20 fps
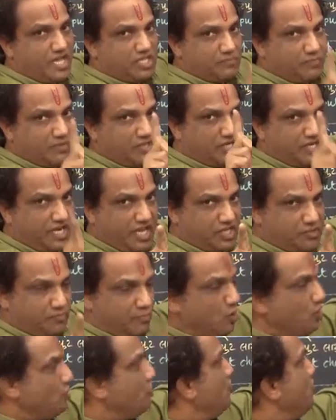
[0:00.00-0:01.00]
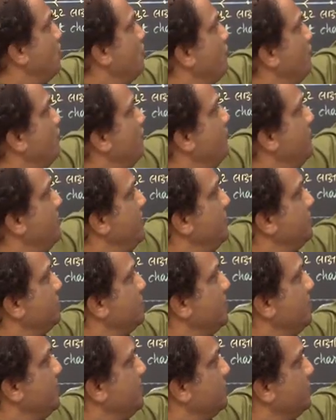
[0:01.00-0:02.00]
as per the textbook.
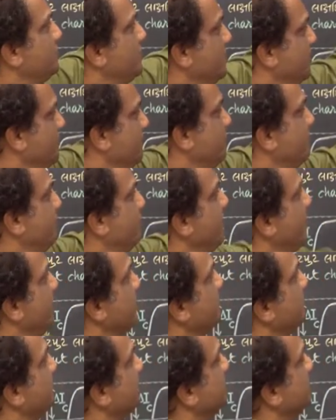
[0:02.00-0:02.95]
VCC. Fine.